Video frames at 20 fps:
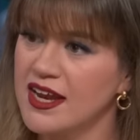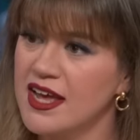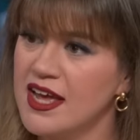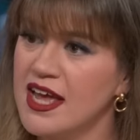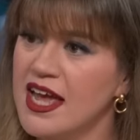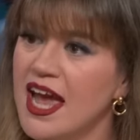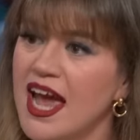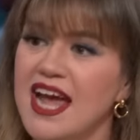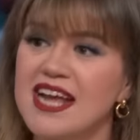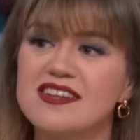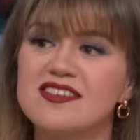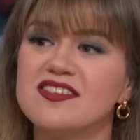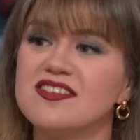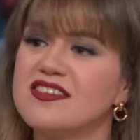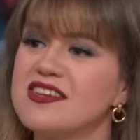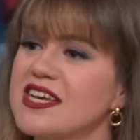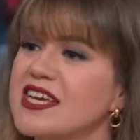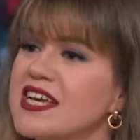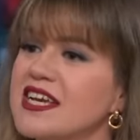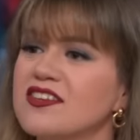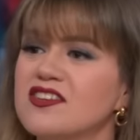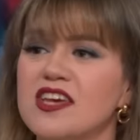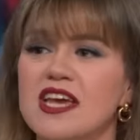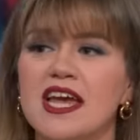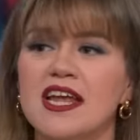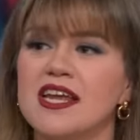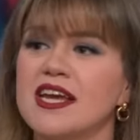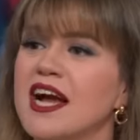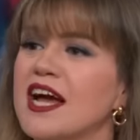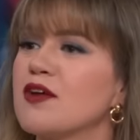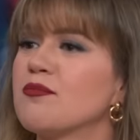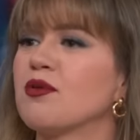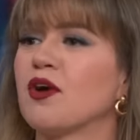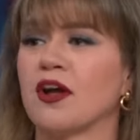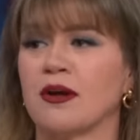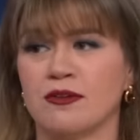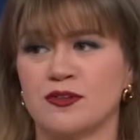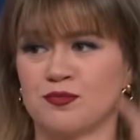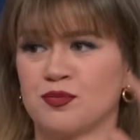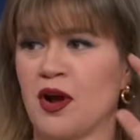Yes. And sticking to any kind of
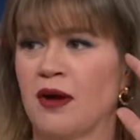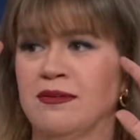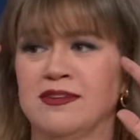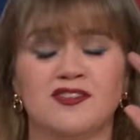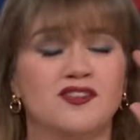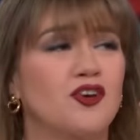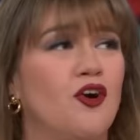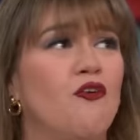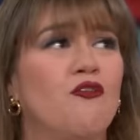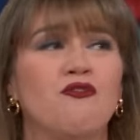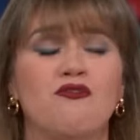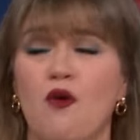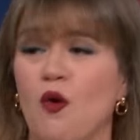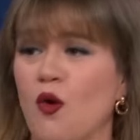prayer is probably so foreign